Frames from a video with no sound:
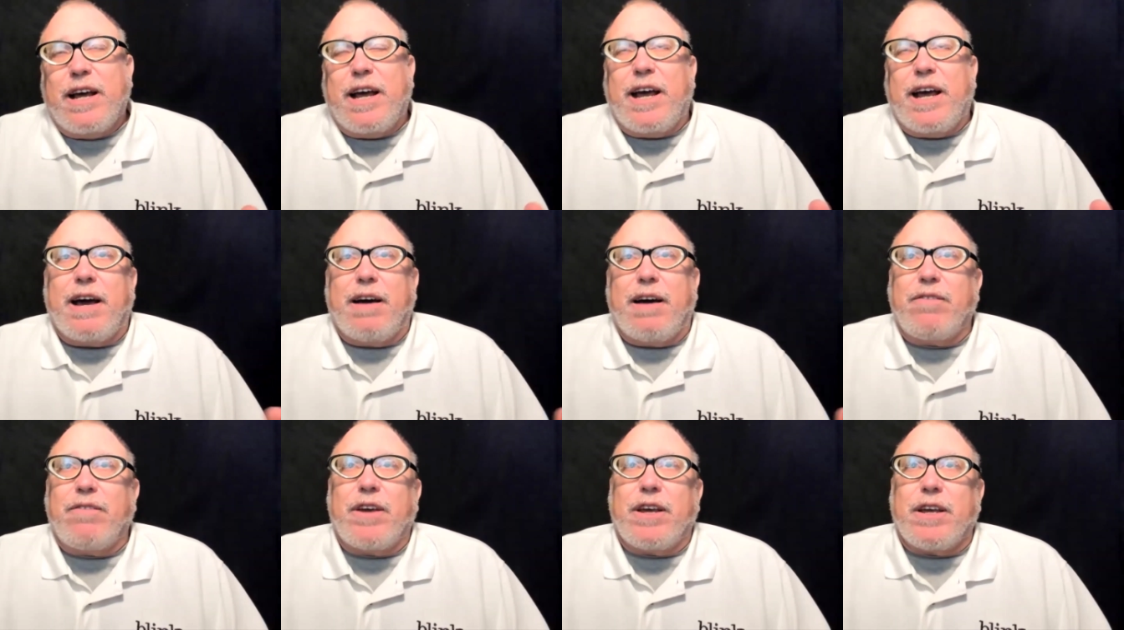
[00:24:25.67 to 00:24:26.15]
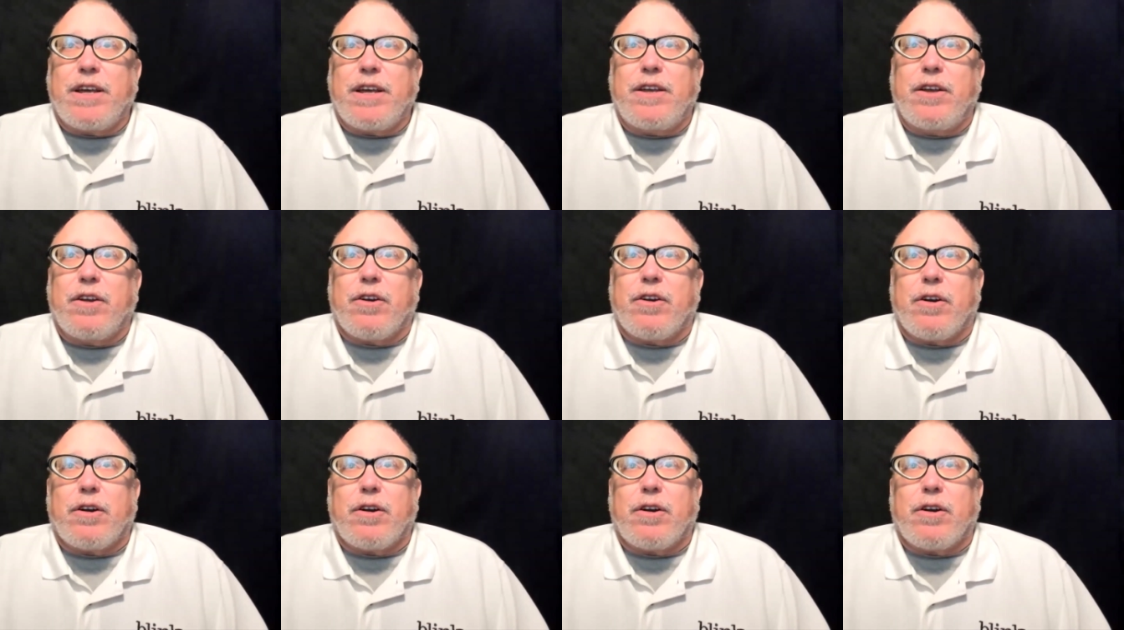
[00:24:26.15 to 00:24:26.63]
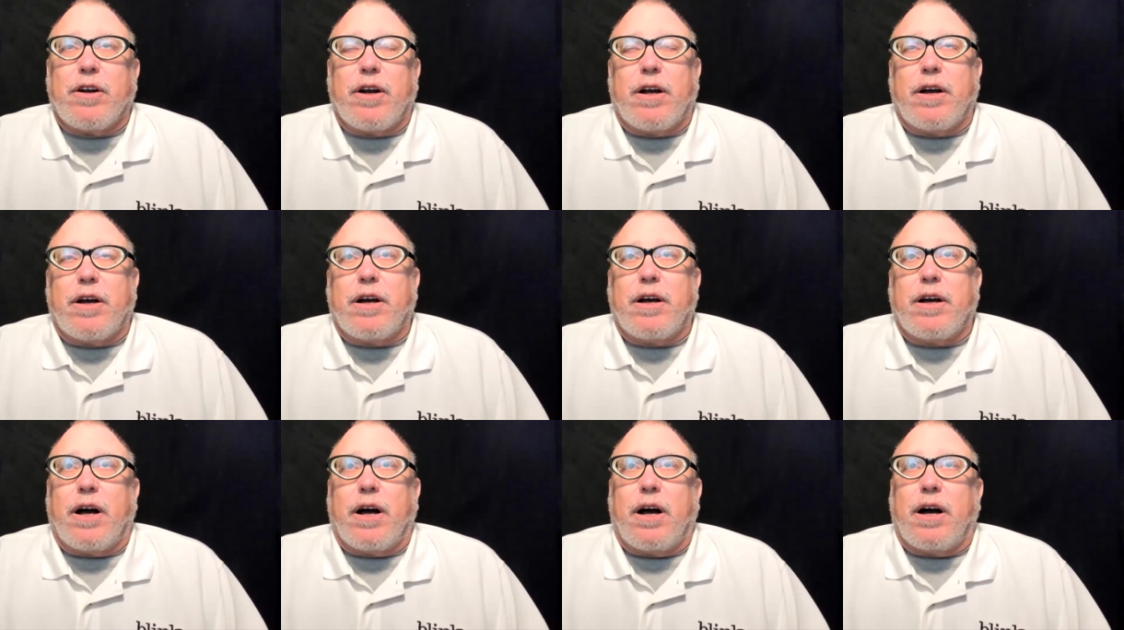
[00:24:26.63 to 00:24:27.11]
having
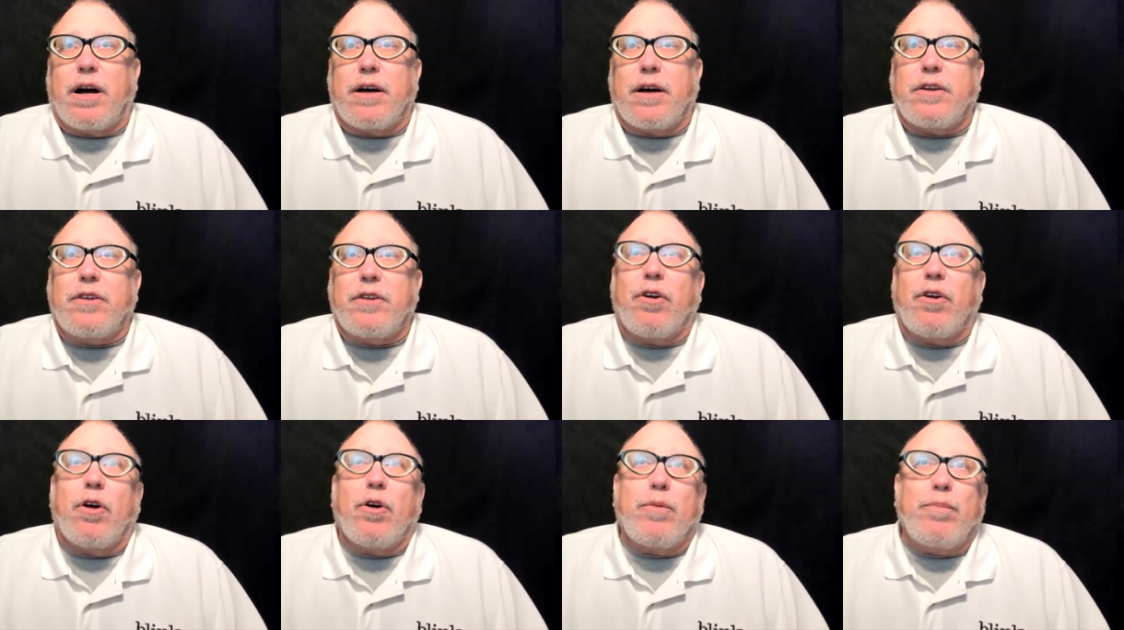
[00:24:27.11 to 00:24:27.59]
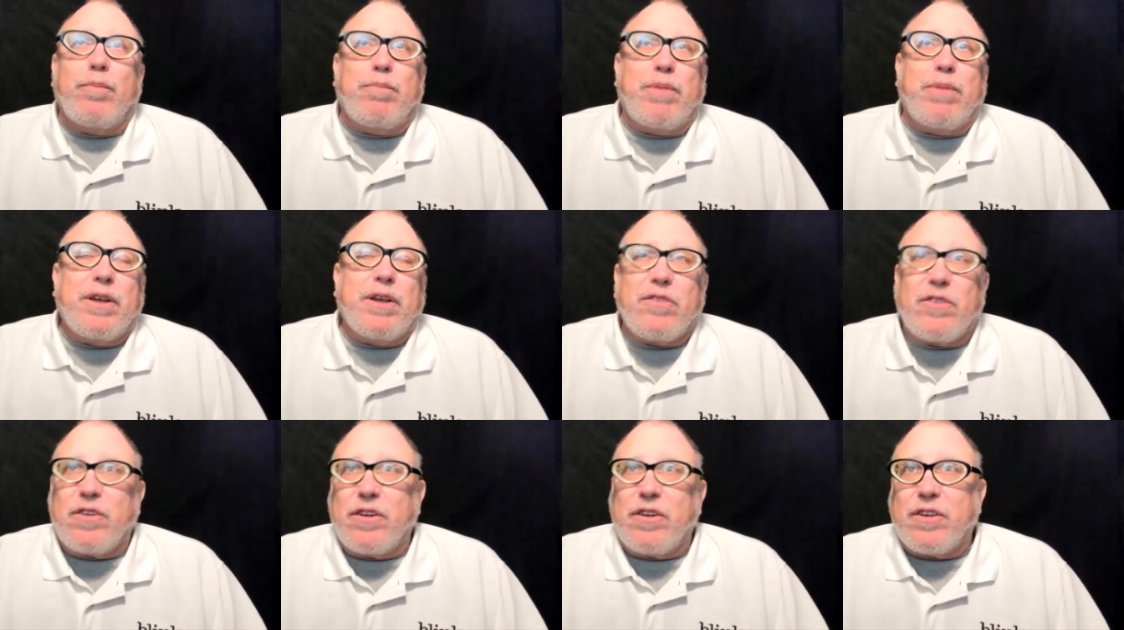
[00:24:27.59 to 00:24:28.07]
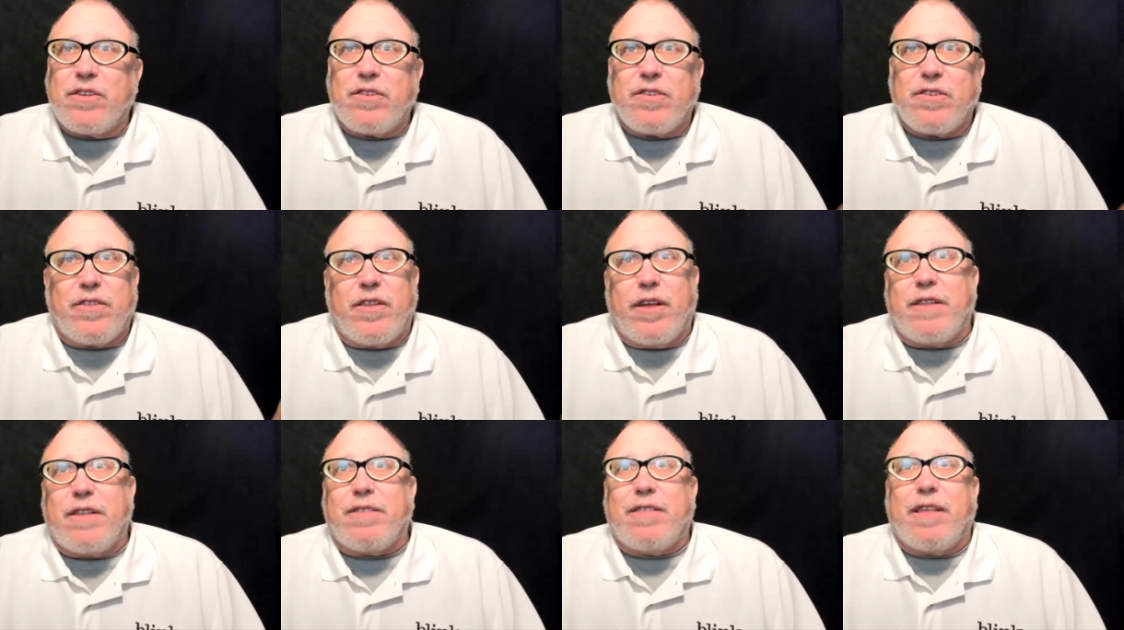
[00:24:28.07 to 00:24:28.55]
your own business
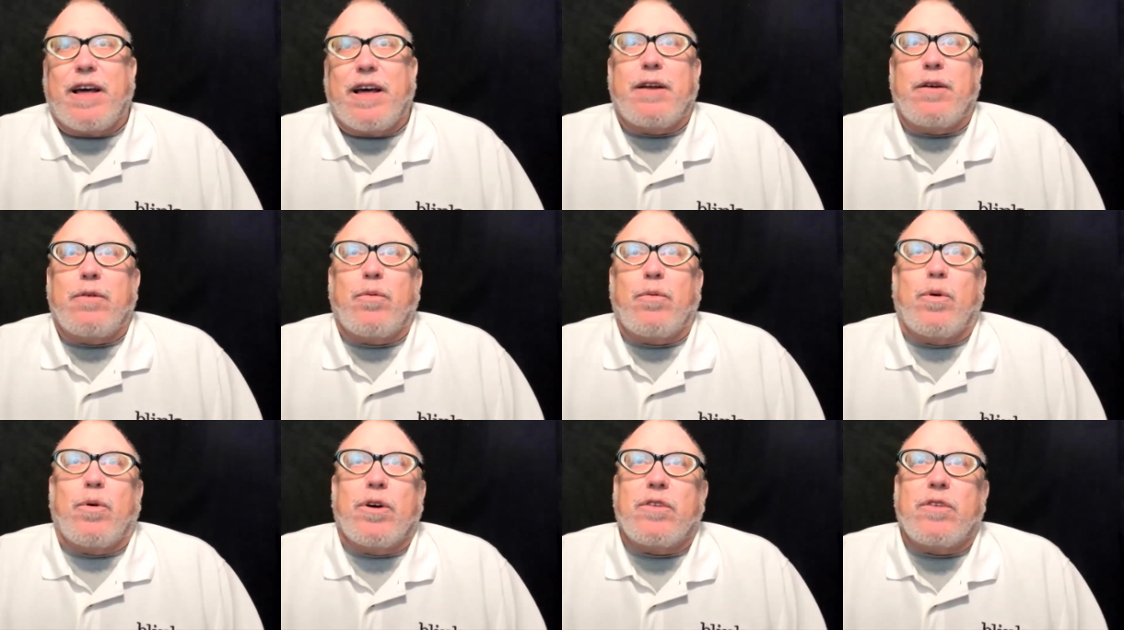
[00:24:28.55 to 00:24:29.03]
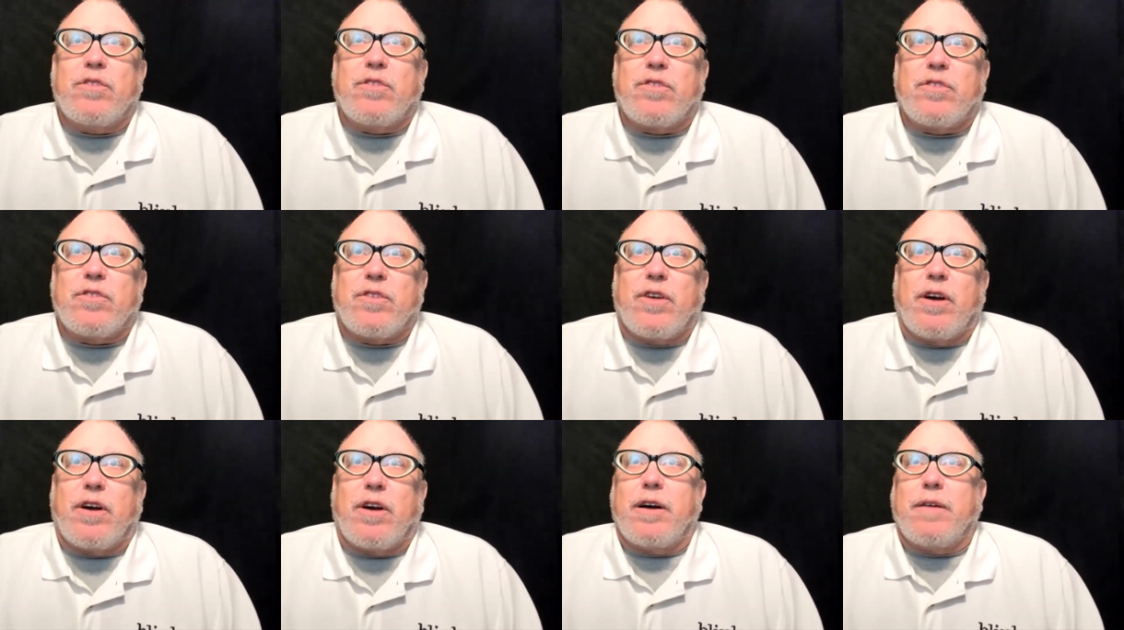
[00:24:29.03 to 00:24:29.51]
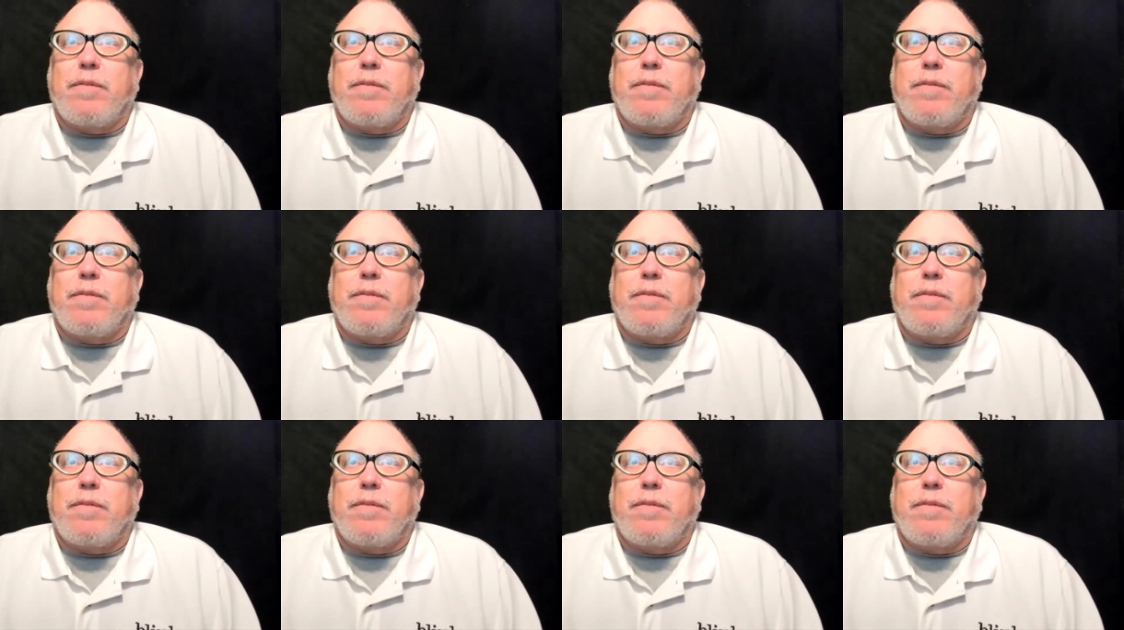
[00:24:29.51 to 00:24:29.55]
that then was